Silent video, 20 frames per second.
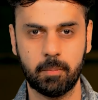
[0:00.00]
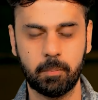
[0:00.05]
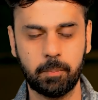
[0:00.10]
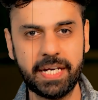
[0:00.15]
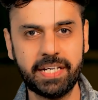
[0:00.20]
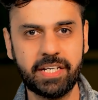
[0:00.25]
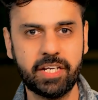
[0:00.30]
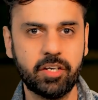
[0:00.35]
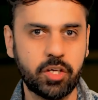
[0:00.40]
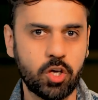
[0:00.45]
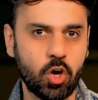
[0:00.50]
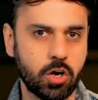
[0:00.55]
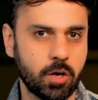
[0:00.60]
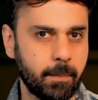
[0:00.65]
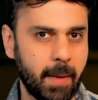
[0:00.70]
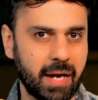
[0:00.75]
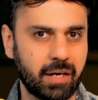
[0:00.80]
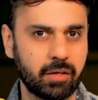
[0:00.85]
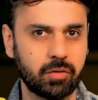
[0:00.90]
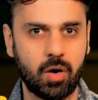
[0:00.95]
PT
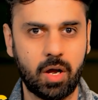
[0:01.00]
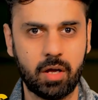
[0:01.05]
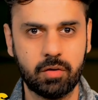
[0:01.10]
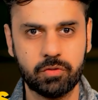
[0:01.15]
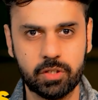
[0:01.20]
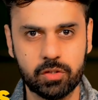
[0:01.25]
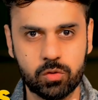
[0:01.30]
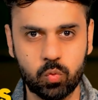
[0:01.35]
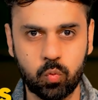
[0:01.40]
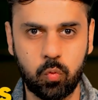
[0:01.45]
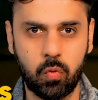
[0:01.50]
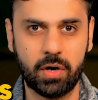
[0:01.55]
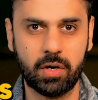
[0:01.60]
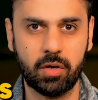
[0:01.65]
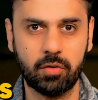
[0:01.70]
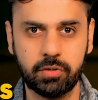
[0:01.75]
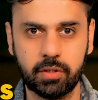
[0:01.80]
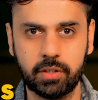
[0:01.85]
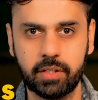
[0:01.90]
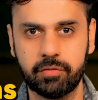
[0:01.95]
Reorder Paragraphs is one
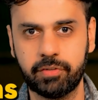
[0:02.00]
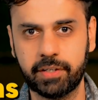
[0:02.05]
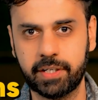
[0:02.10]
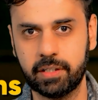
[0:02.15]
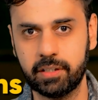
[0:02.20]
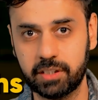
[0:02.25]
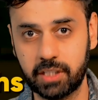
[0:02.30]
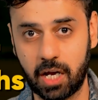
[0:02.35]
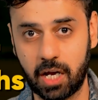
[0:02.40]
of the difficult